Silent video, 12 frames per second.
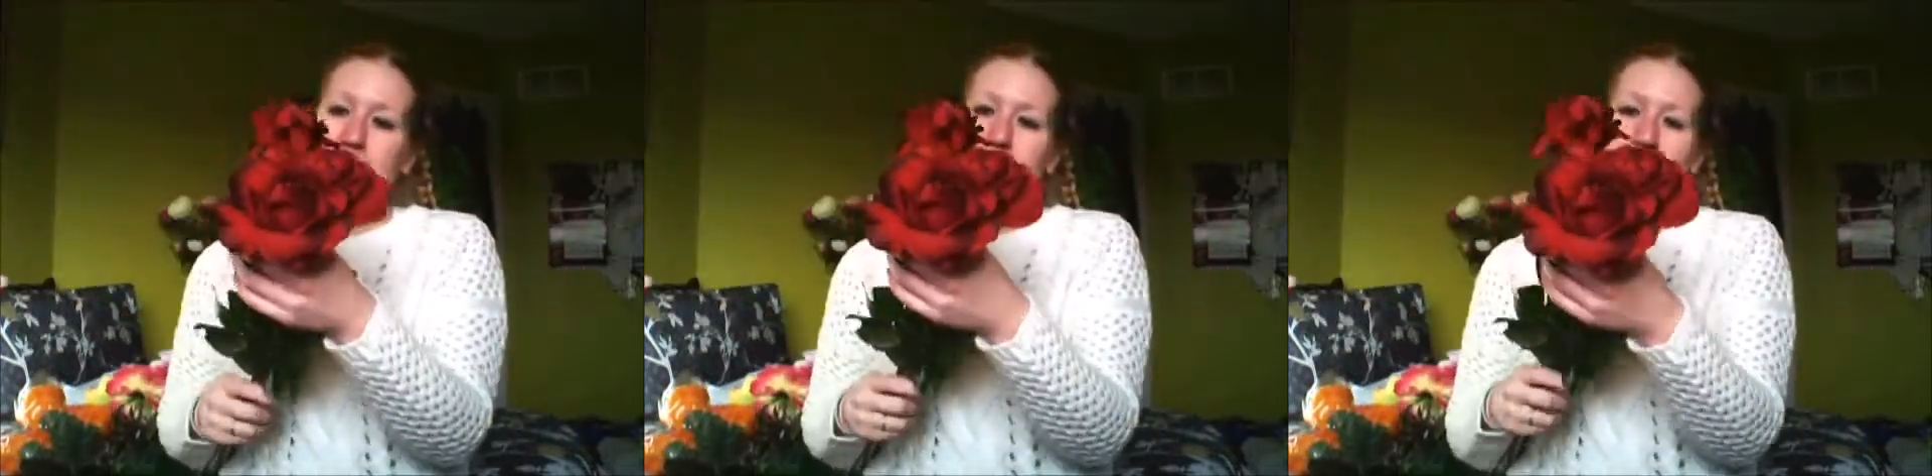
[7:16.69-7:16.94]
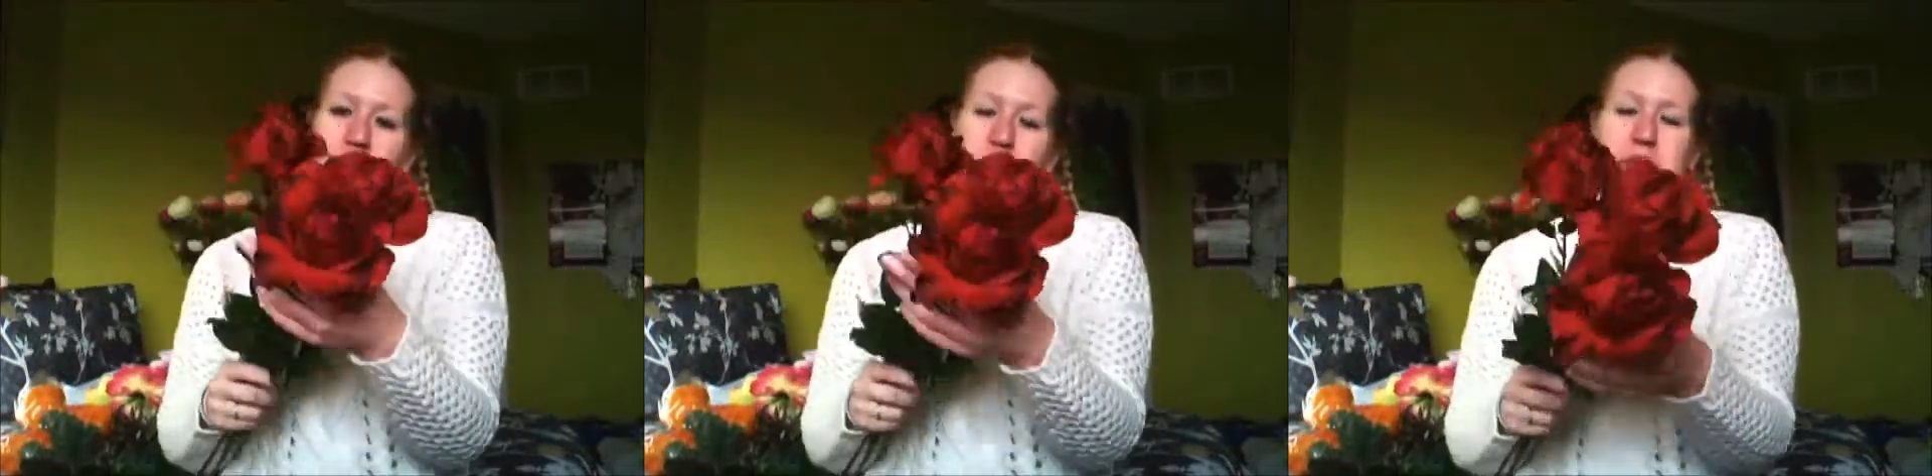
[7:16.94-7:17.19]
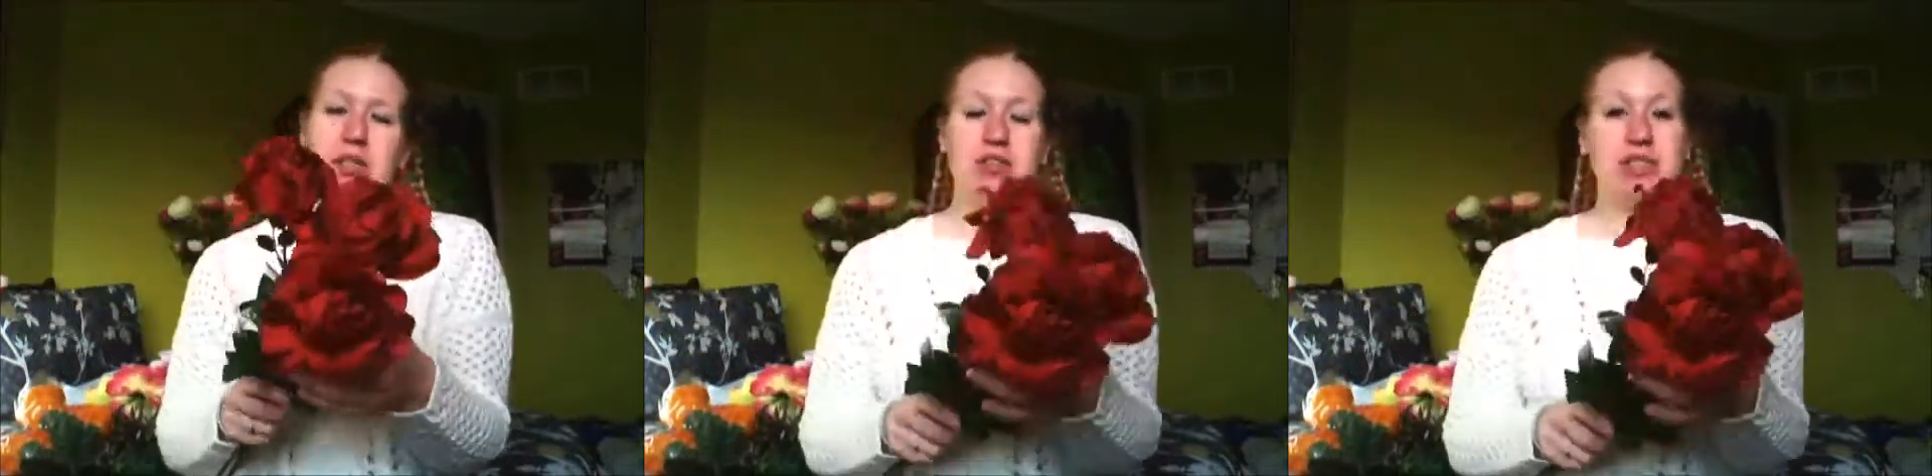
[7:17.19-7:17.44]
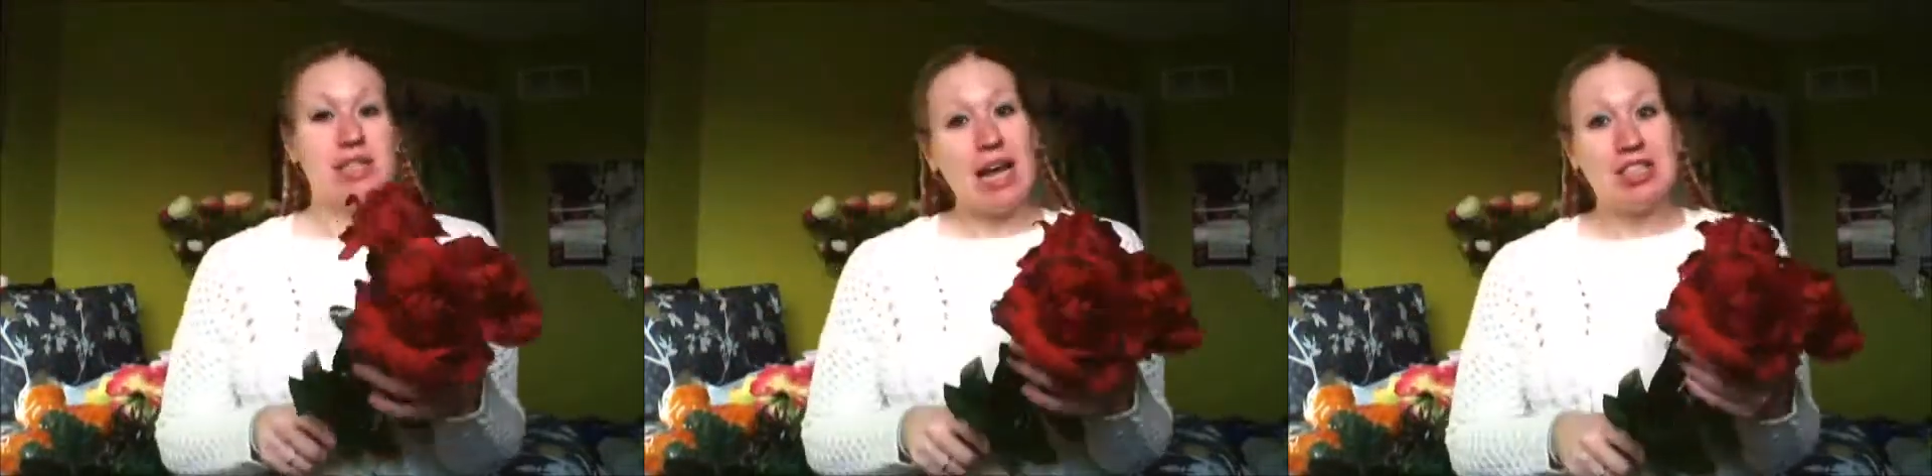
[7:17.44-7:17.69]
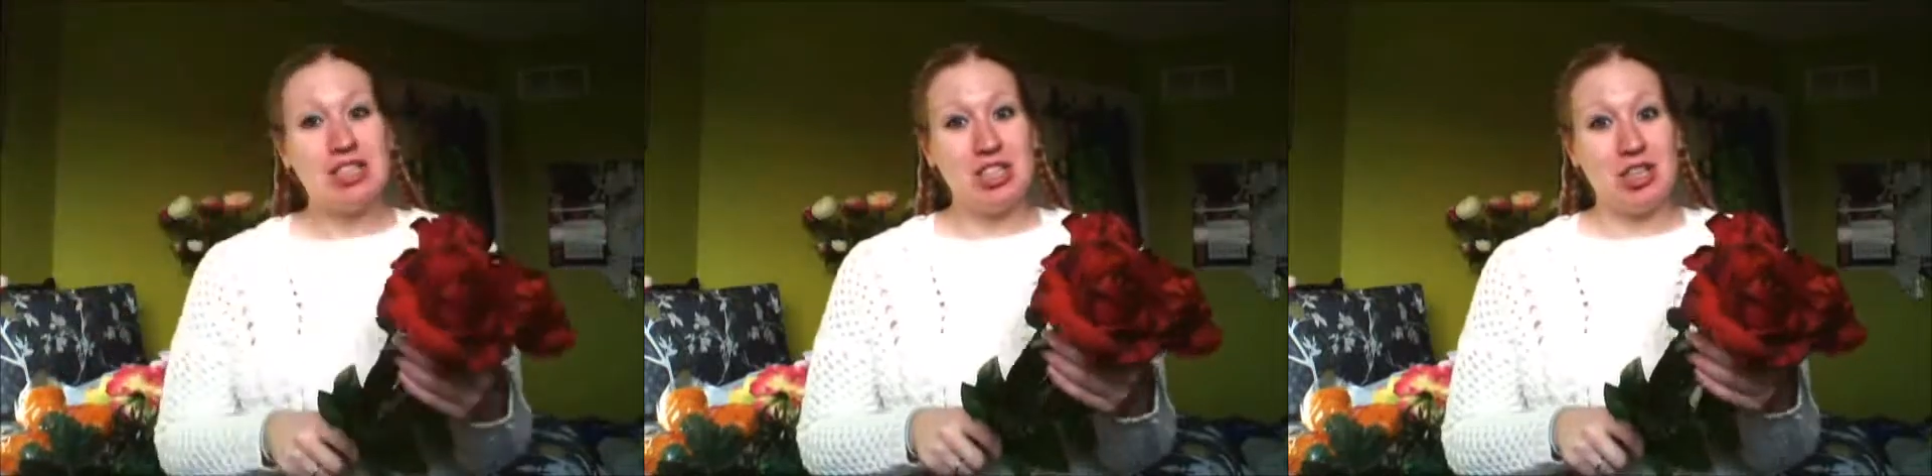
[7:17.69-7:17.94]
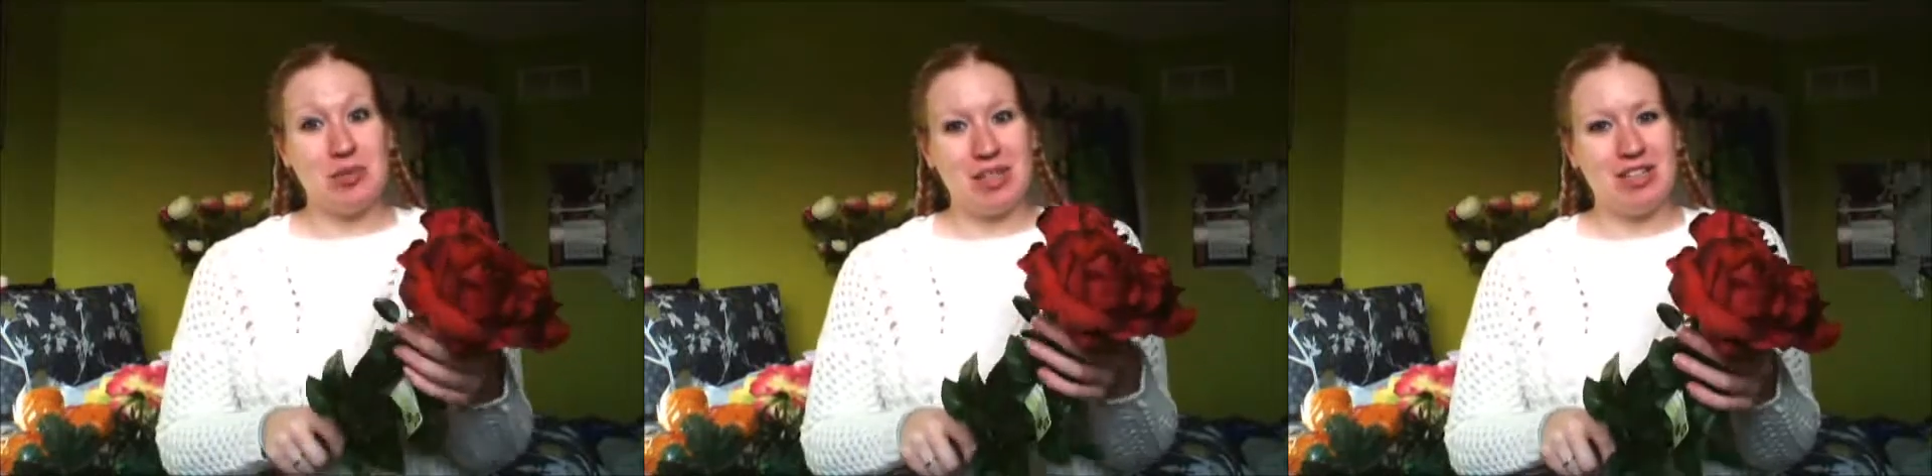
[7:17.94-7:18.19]
And they'll be used next
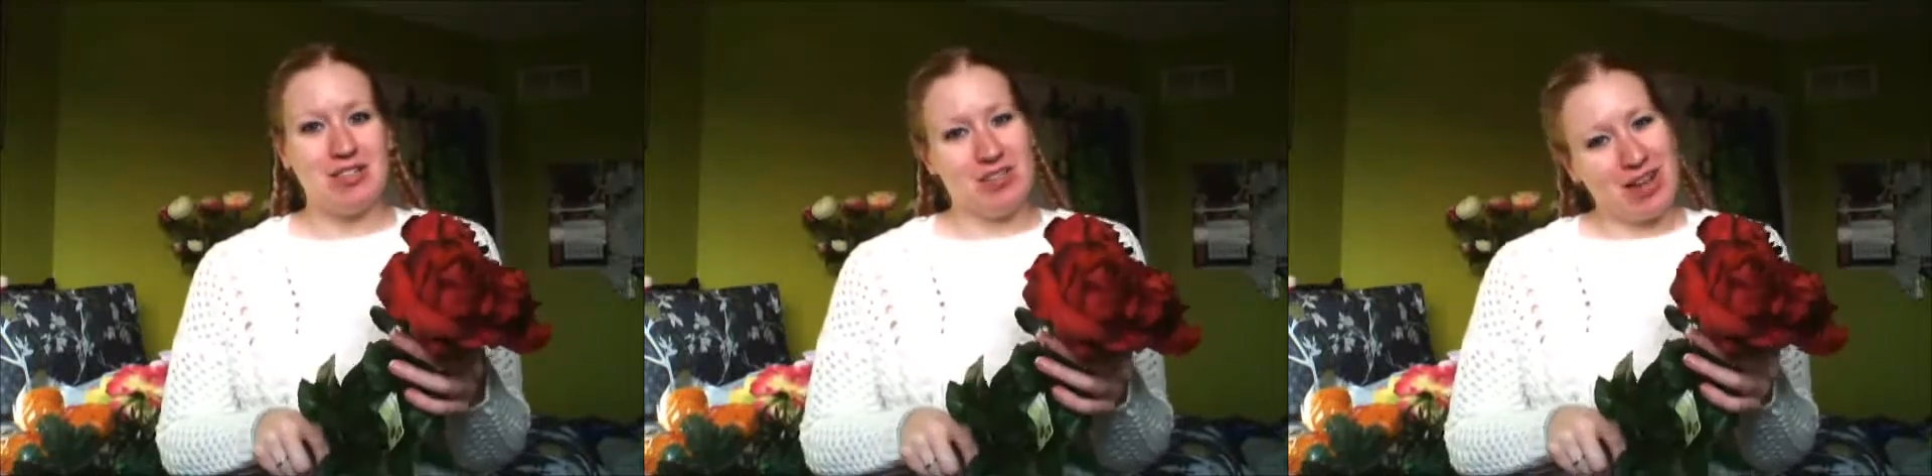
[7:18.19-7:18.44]
year because